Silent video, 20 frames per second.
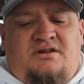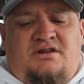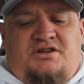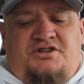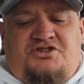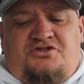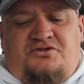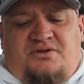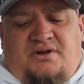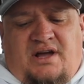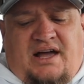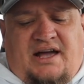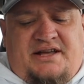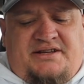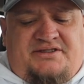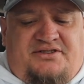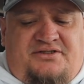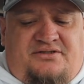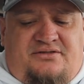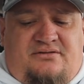As you
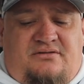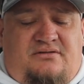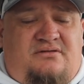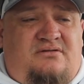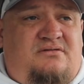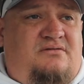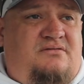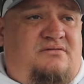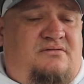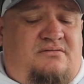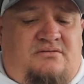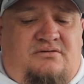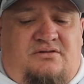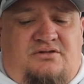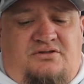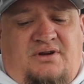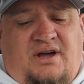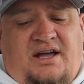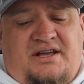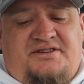guys,
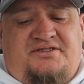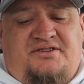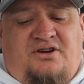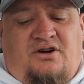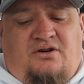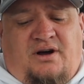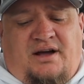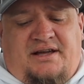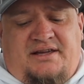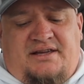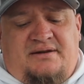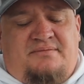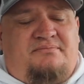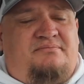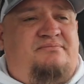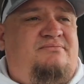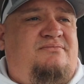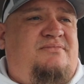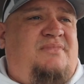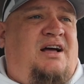you guys know I get,
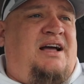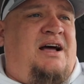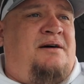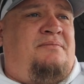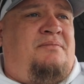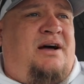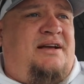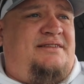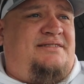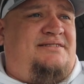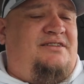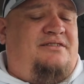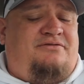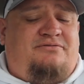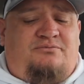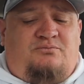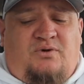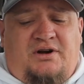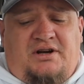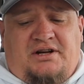I got my stuff
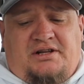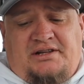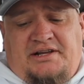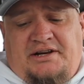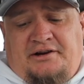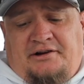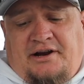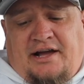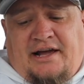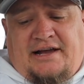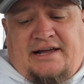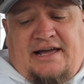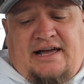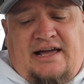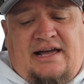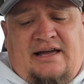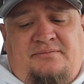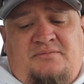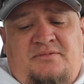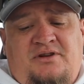from window cleaner dot
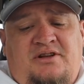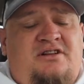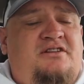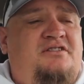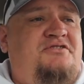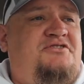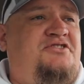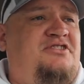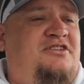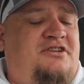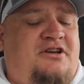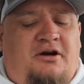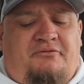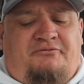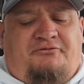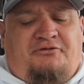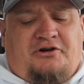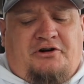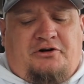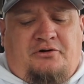com. Let's look up
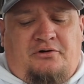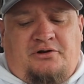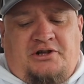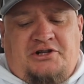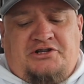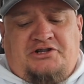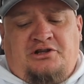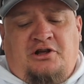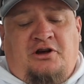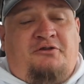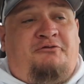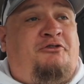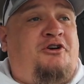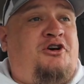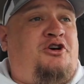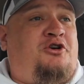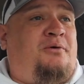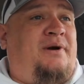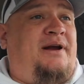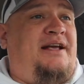for, let's look for
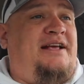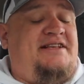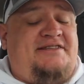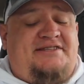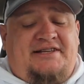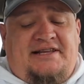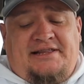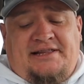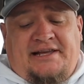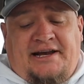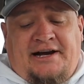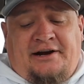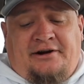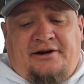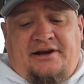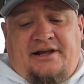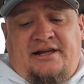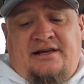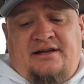Crazy Larry.